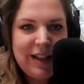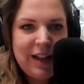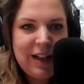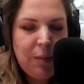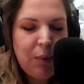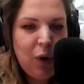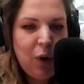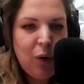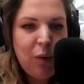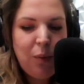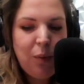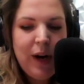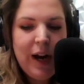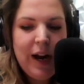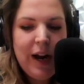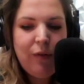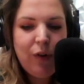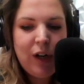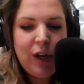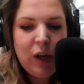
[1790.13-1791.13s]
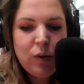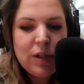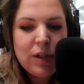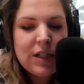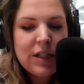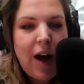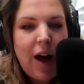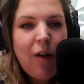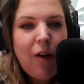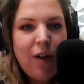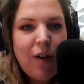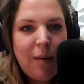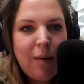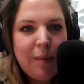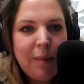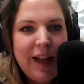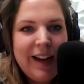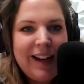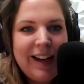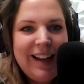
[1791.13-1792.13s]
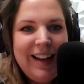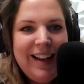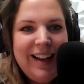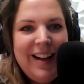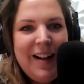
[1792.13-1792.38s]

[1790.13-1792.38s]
inappropriate, for you to tell them like,